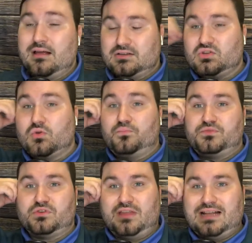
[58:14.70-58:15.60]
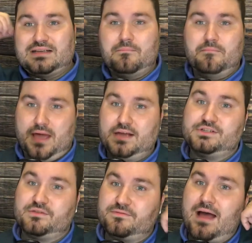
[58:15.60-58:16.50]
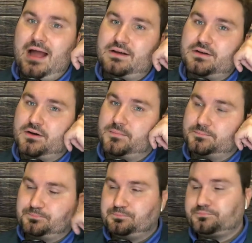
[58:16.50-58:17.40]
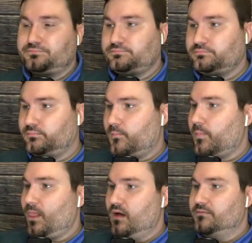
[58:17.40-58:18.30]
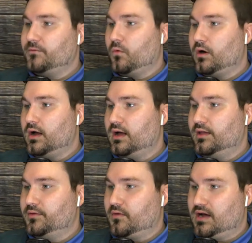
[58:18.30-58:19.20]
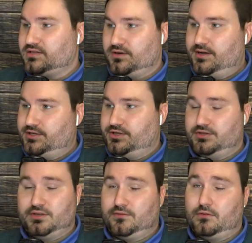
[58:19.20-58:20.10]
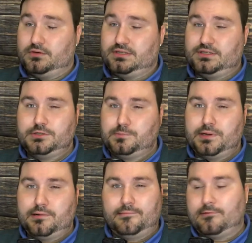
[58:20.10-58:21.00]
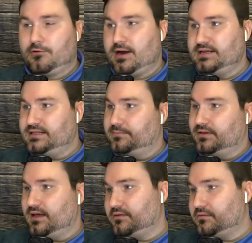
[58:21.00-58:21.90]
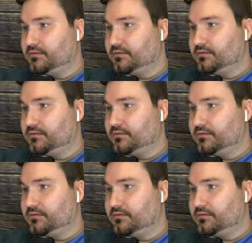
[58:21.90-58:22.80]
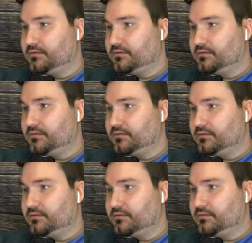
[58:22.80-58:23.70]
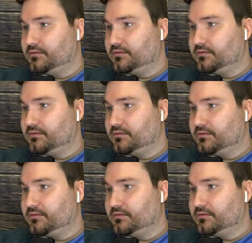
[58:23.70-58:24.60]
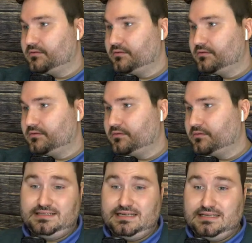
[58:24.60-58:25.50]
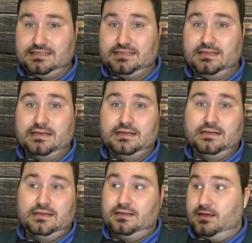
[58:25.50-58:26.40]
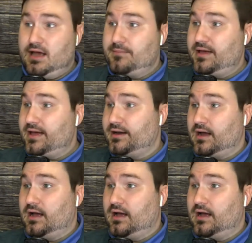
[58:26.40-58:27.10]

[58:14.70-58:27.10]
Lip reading: So that's a major factor for the roster issues. And of course, it's just been a crazy plethora of other issues. Congrats to Aranda on another great season. Yeah, man.